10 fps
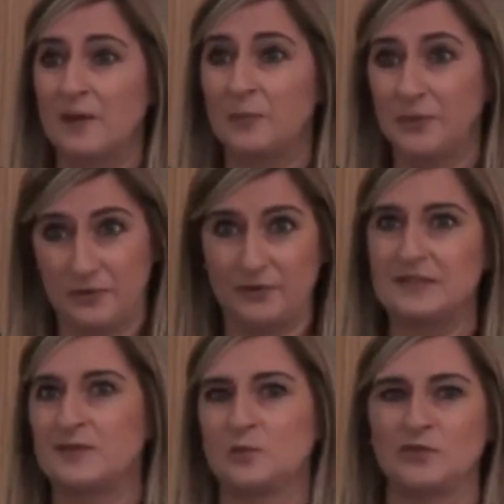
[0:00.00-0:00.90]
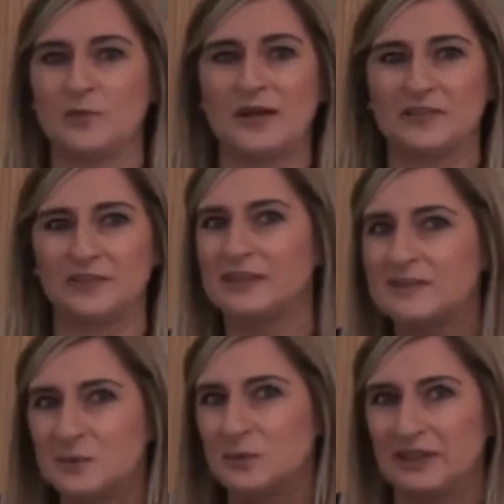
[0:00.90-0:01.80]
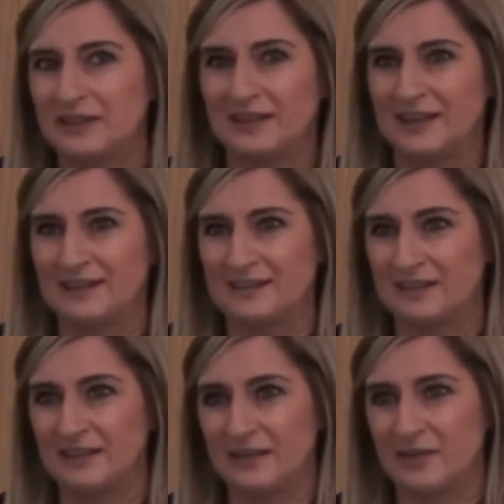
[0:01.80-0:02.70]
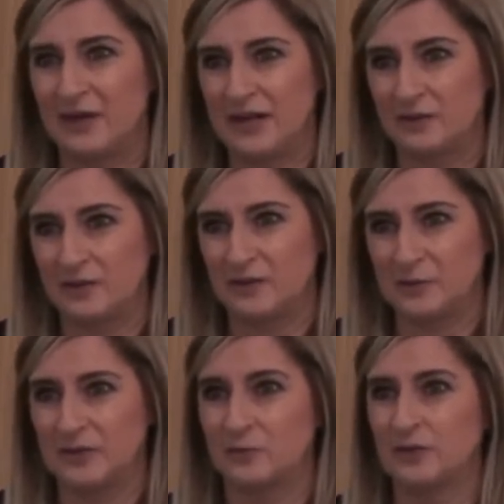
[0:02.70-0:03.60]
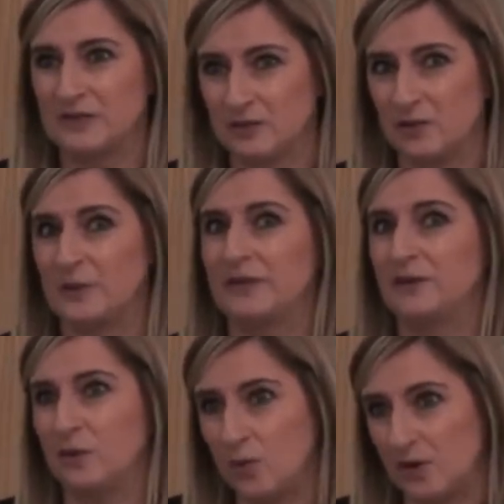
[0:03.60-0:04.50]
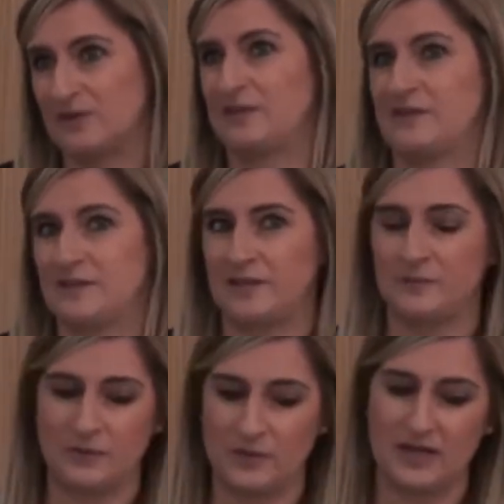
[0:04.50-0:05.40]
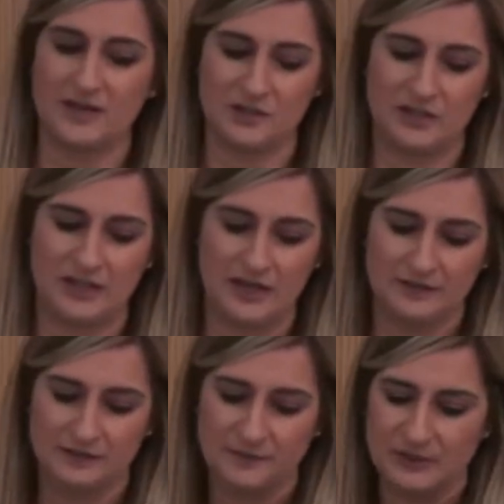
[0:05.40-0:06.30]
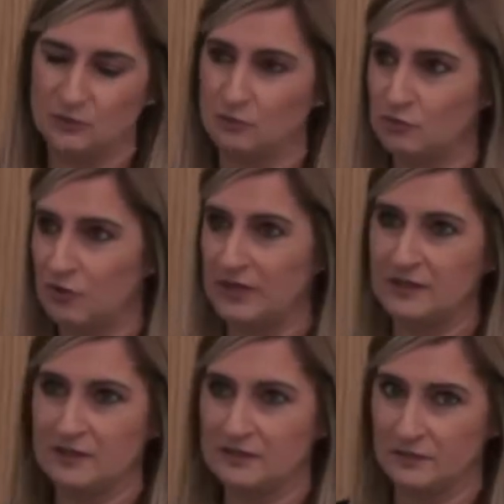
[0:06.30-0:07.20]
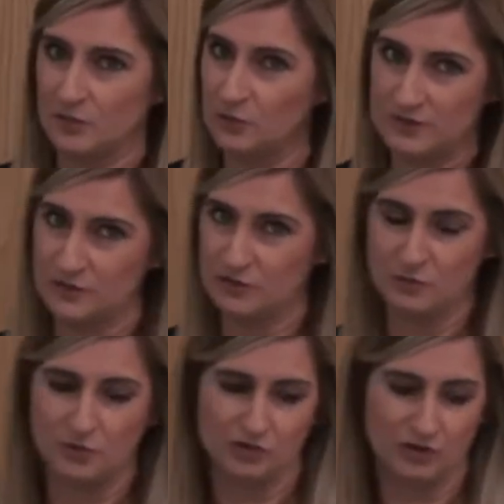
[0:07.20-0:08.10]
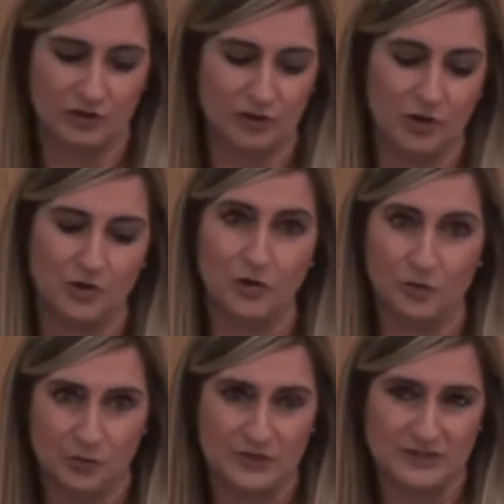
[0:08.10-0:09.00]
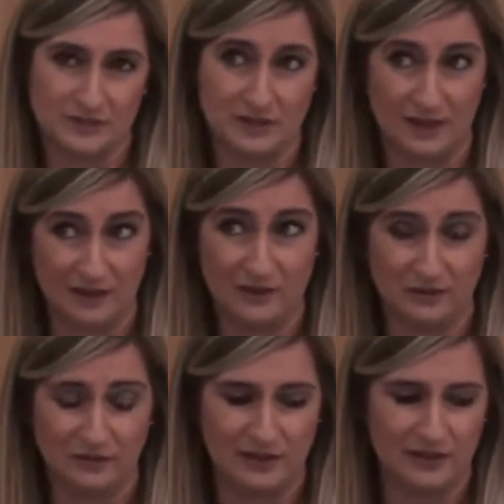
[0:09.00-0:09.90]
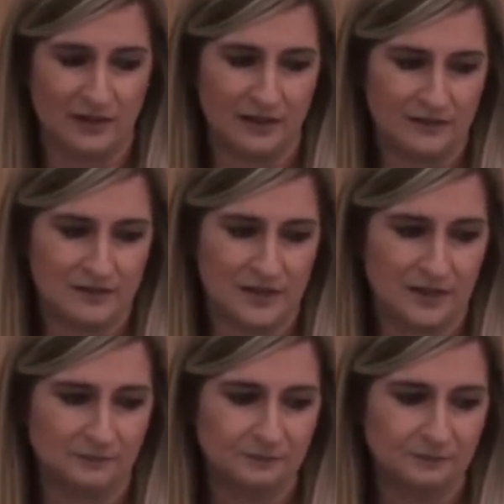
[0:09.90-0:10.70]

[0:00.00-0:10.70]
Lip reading: but they feel so much better. And that's the one thing they can't still get their head around about. But it's all about the quality of sleep that we actually get. So try not to focus too much on numbers. It's how you feel the next day.